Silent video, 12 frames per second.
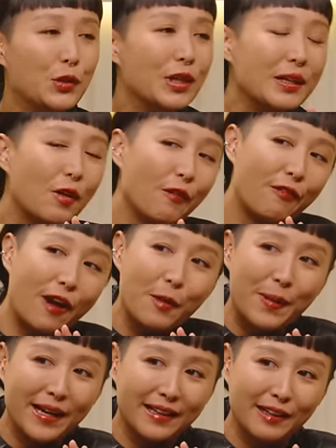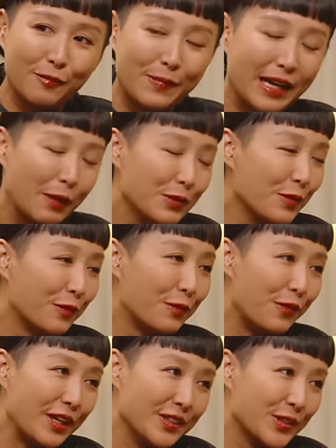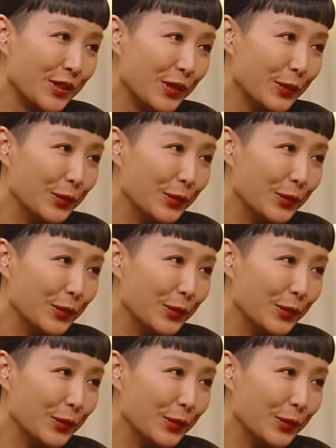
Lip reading: didn't go far back enough, man. I was on Friendster, yo.